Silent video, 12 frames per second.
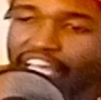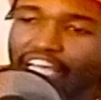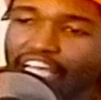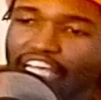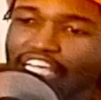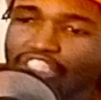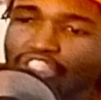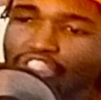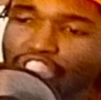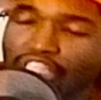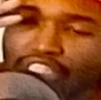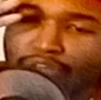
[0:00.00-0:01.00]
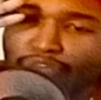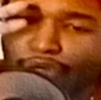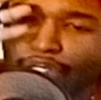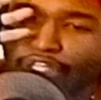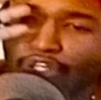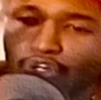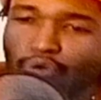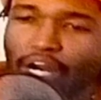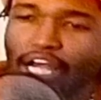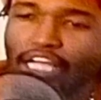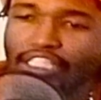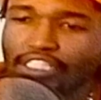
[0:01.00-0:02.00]
it's just a fucking
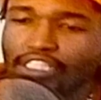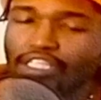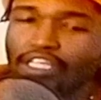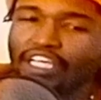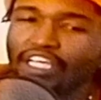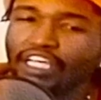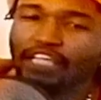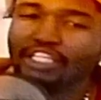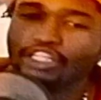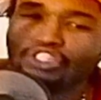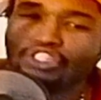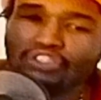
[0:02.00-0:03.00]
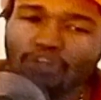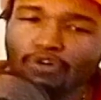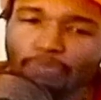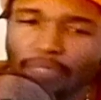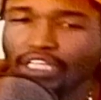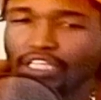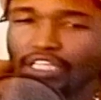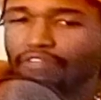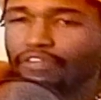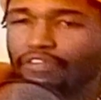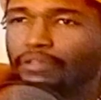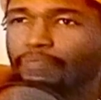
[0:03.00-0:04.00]
horizon, and there's so many of
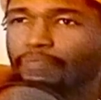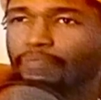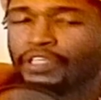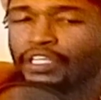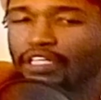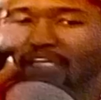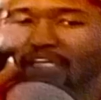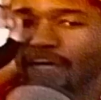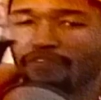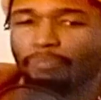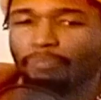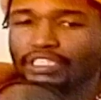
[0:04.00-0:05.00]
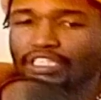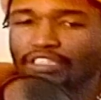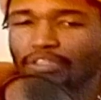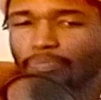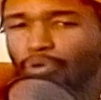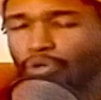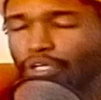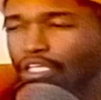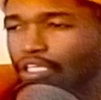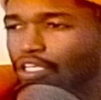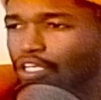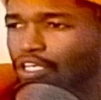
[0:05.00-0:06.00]
them. Never be disappointed
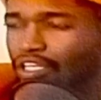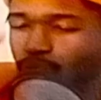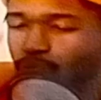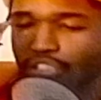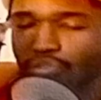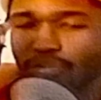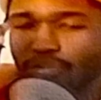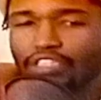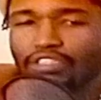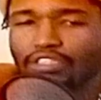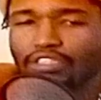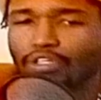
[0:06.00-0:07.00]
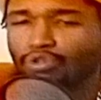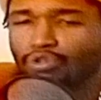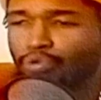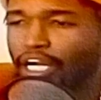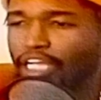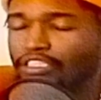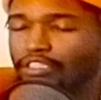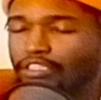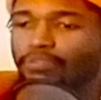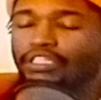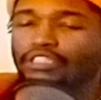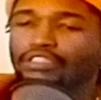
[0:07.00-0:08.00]
when you get to a horizon,
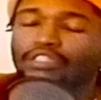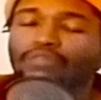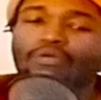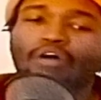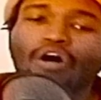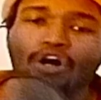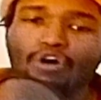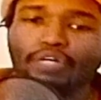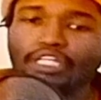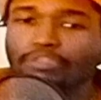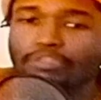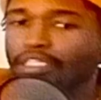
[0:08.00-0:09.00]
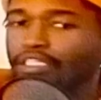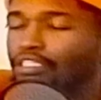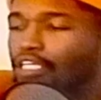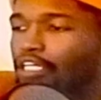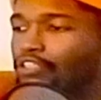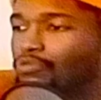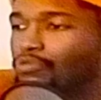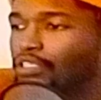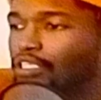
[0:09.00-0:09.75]
because there will always be another one.